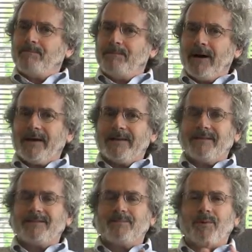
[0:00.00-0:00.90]
But
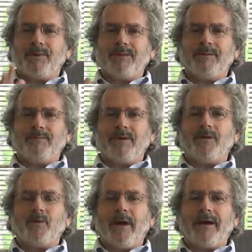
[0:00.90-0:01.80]
it's important to be
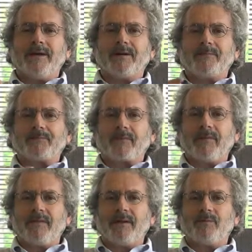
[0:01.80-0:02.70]
aware
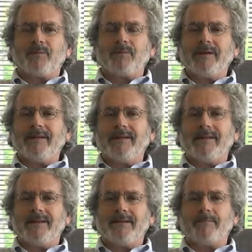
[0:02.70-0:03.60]
that we're
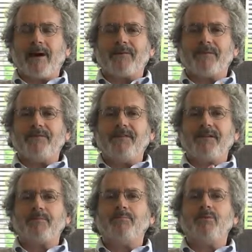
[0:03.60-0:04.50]
really in about the
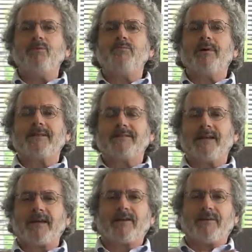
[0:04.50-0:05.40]
fifth boom-bust
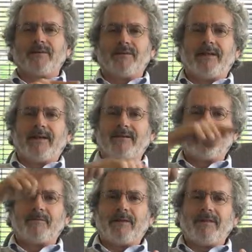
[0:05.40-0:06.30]
cycle, that
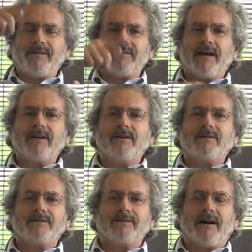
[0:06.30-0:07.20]
there have been these
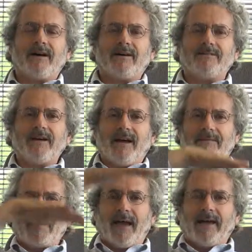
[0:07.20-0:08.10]
cycles of
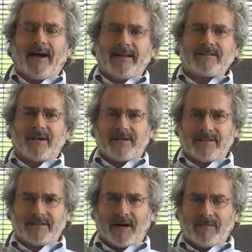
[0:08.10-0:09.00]
AI is going to
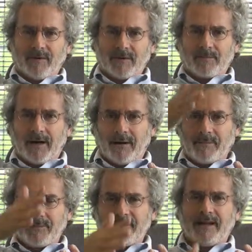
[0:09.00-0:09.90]
solve all the
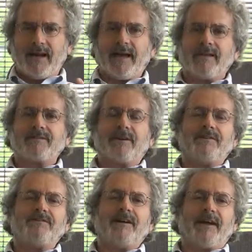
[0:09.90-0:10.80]
problems, then AI is going
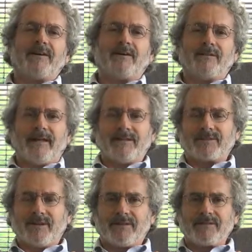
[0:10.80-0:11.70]
to fail, then it's
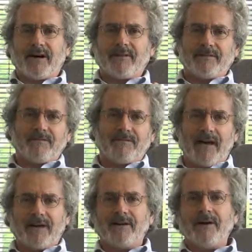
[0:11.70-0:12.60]
going to solve and
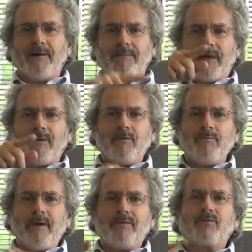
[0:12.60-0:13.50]
fail. And we've
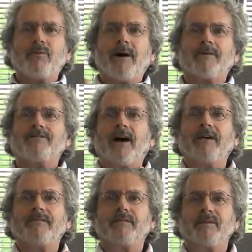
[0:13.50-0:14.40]
been through about
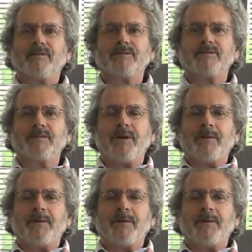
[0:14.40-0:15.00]
five of those.